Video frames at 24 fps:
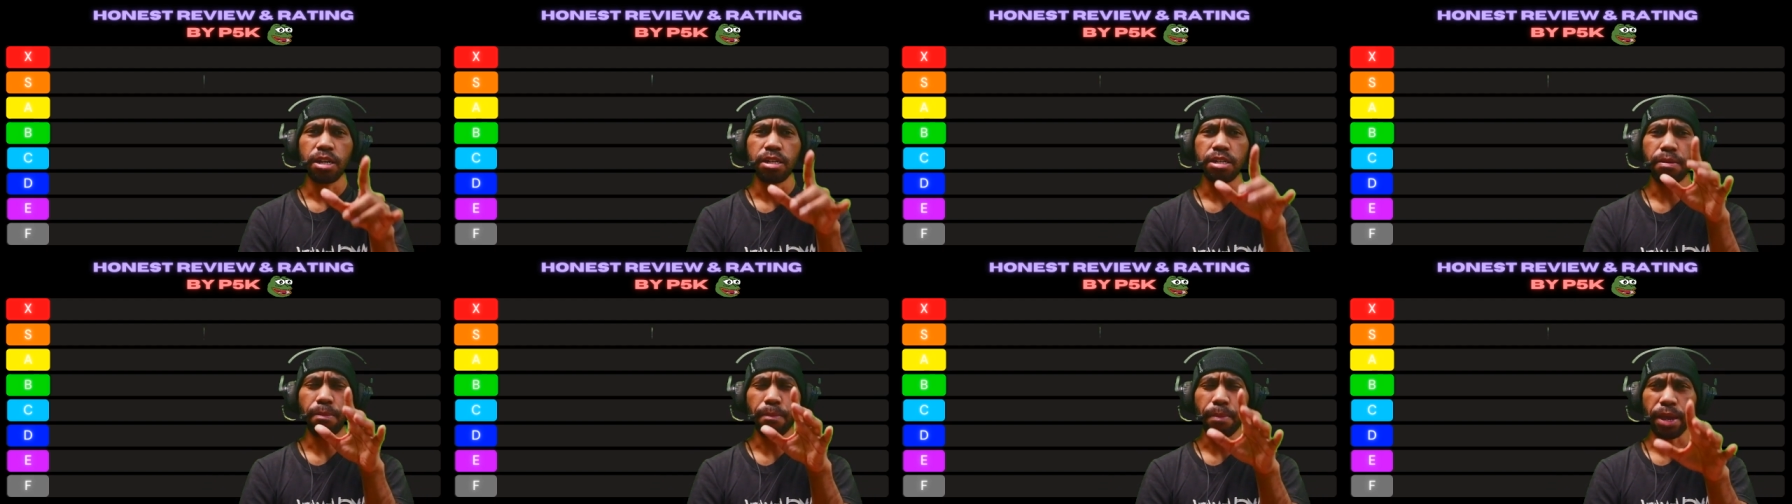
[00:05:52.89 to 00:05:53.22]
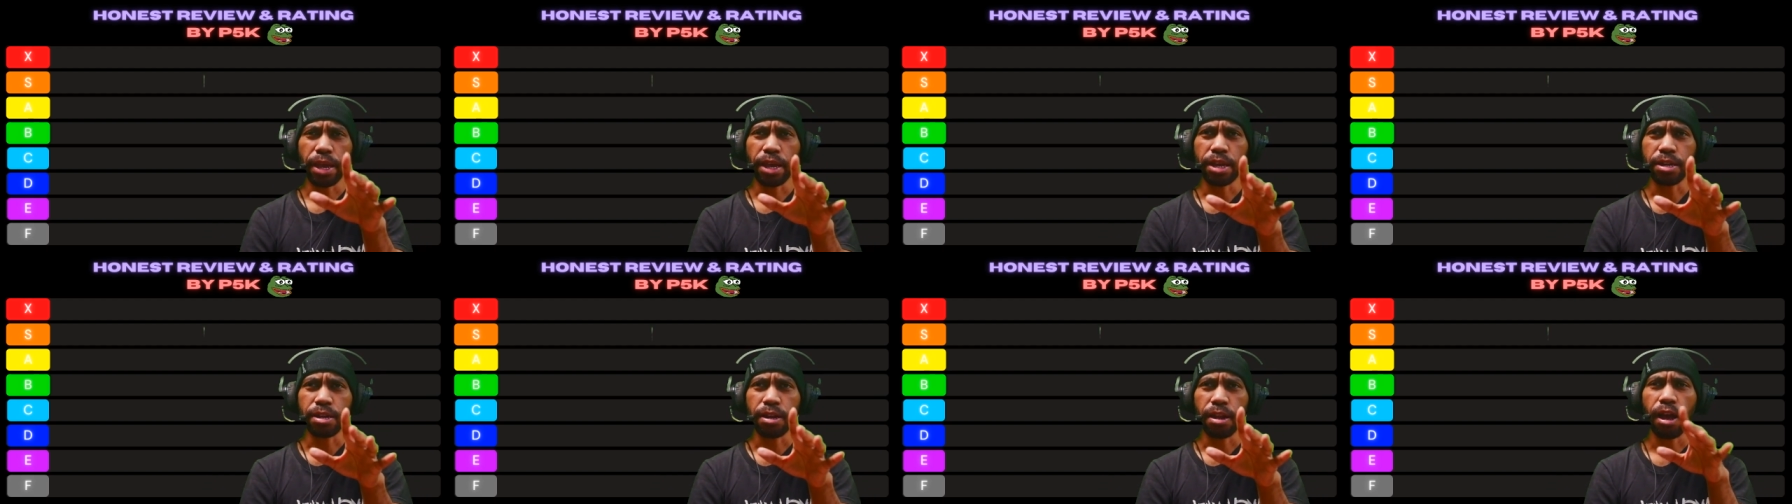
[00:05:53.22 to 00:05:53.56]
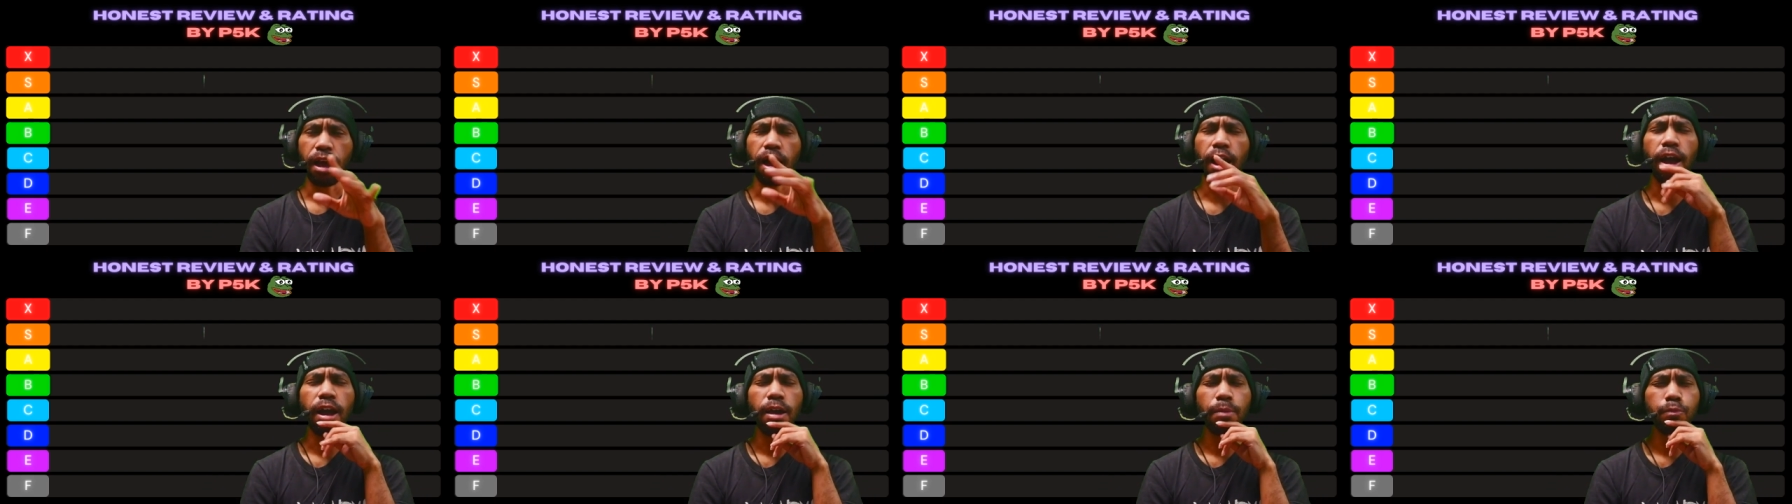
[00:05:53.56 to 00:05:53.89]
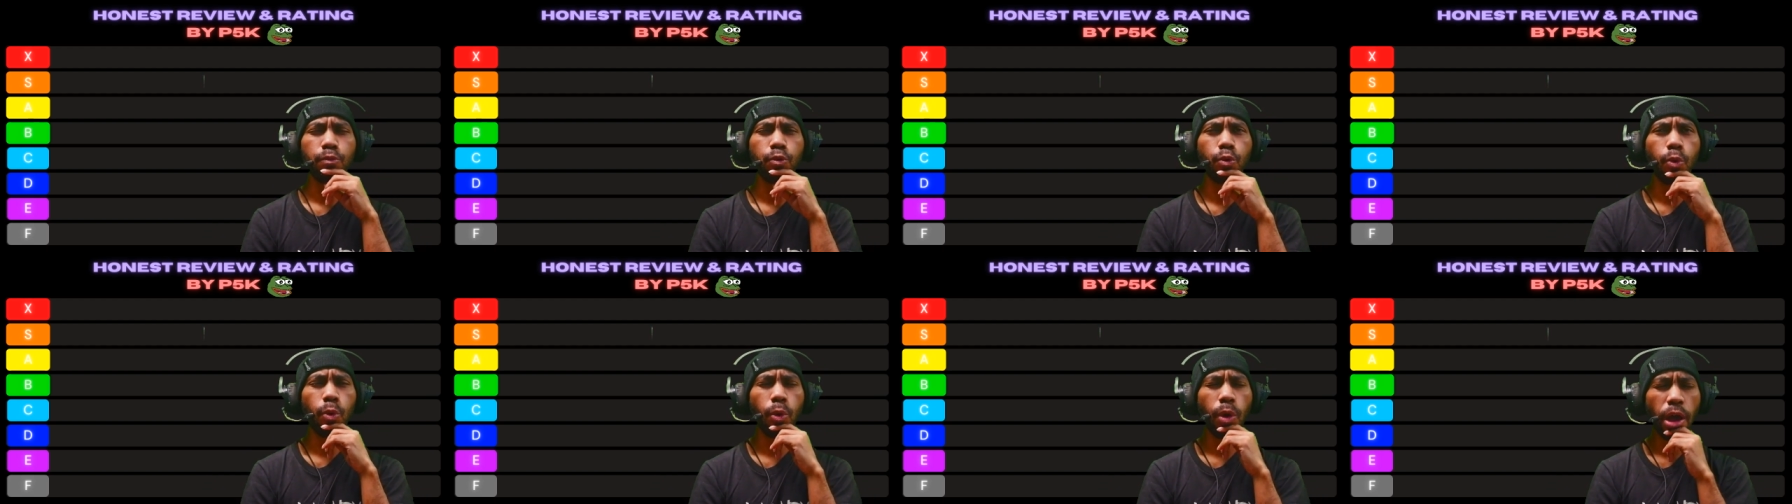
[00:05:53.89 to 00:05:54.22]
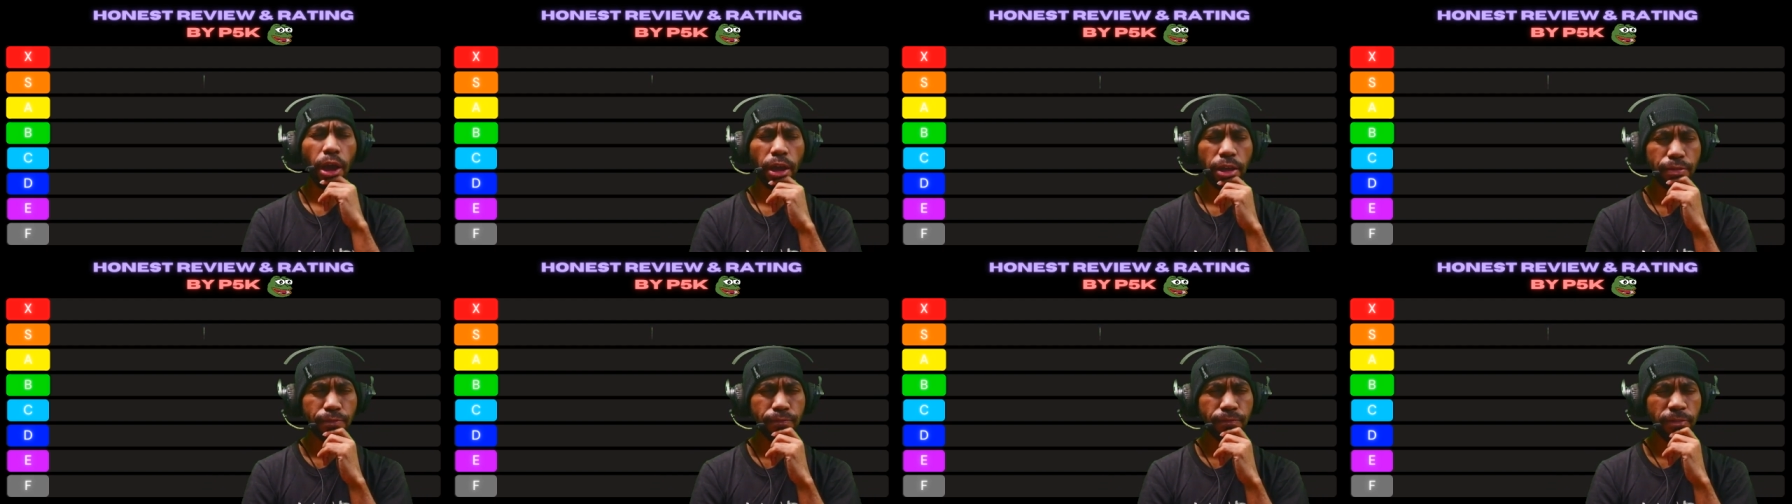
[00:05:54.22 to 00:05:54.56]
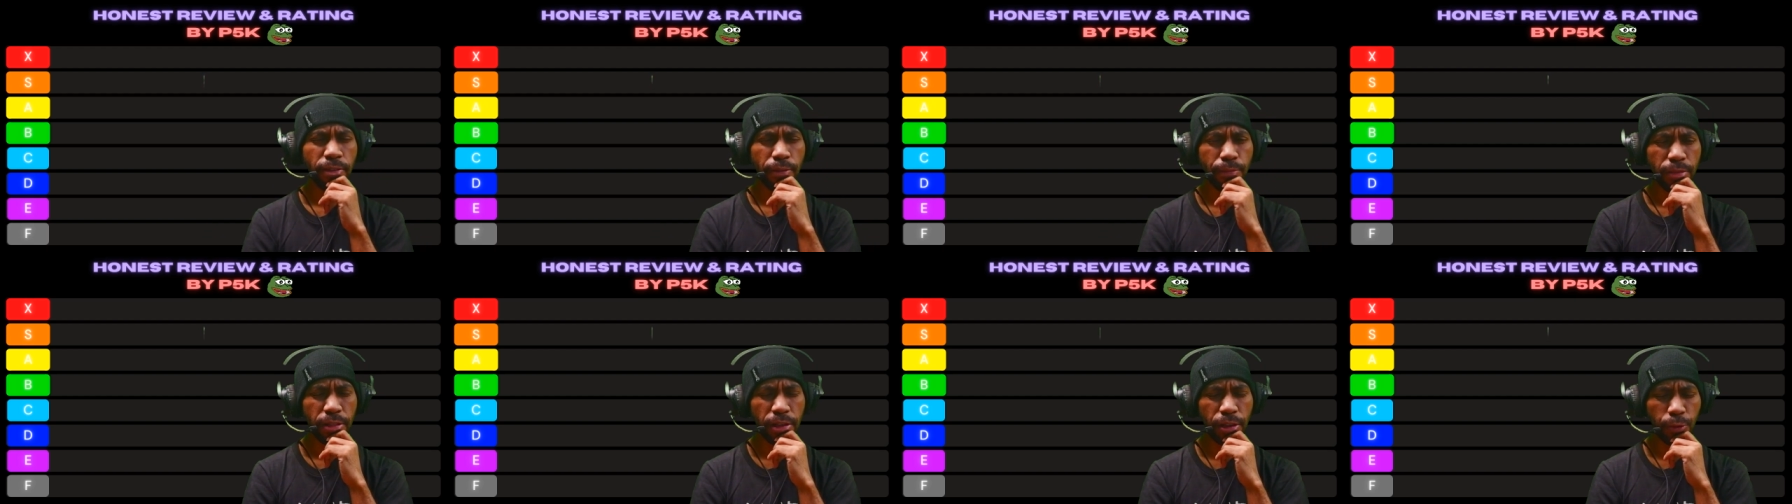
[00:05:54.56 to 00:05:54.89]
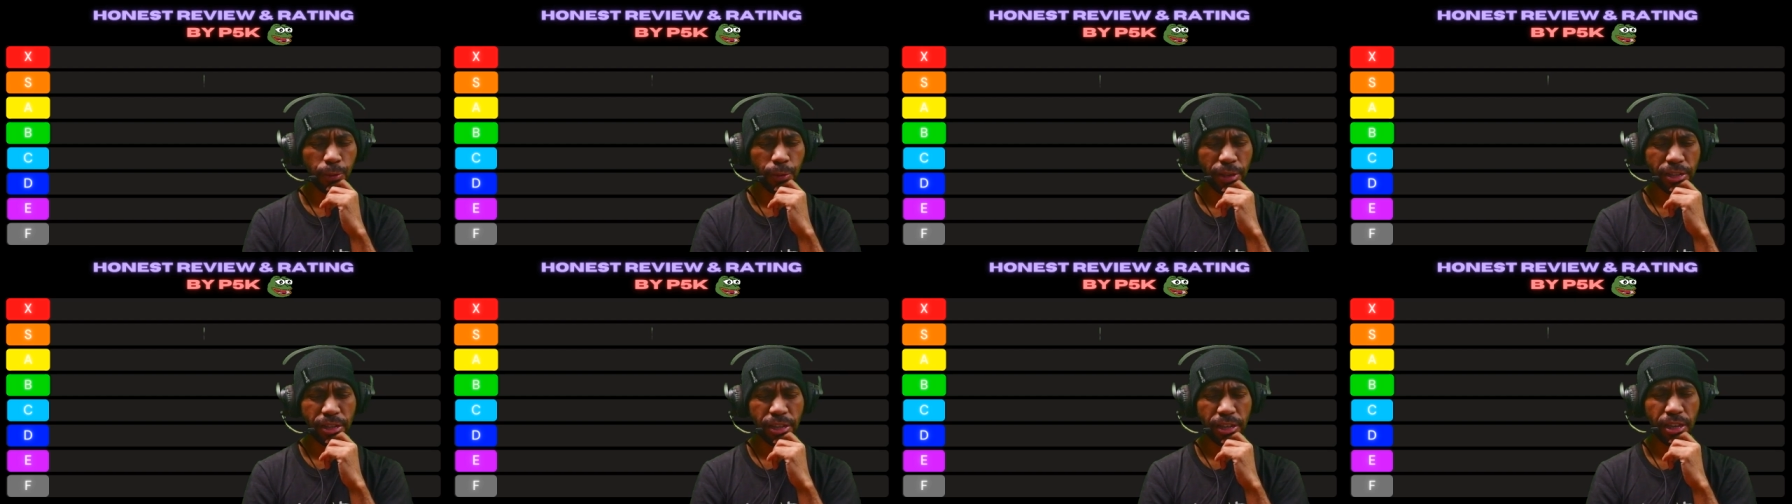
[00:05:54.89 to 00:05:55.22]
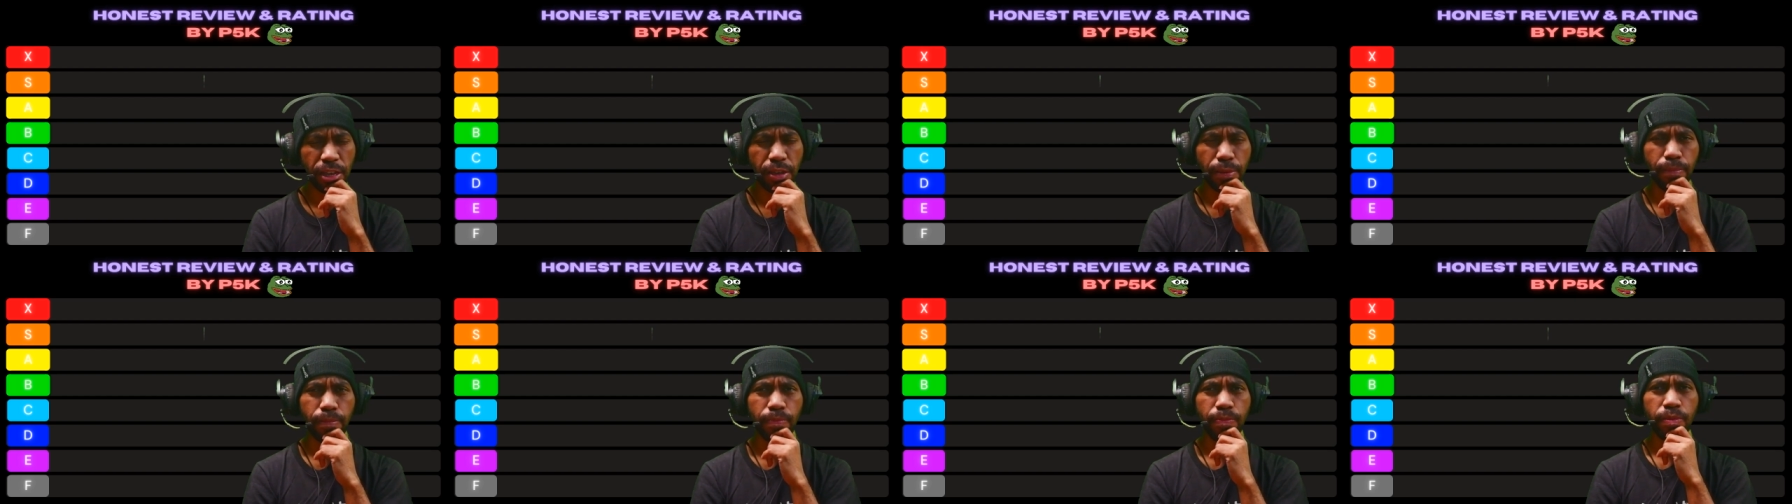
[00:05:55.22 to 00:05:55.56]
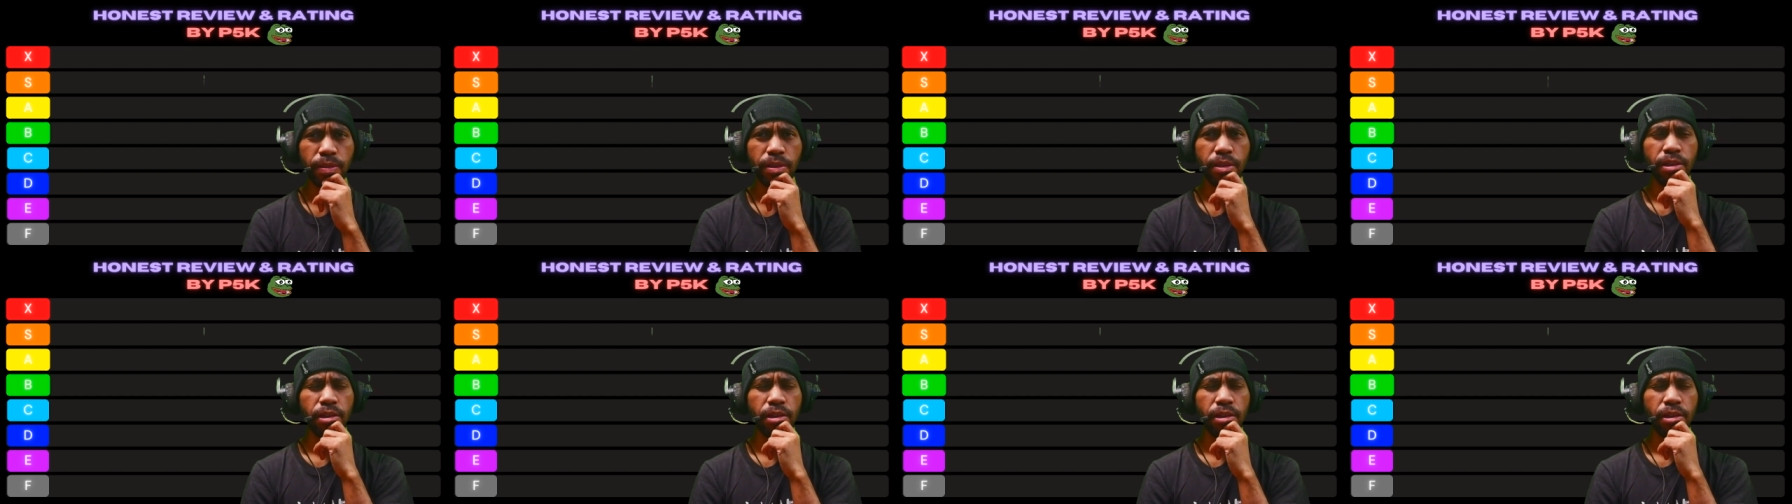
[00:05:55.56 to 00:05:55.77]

the man, I'm quite familiar with him.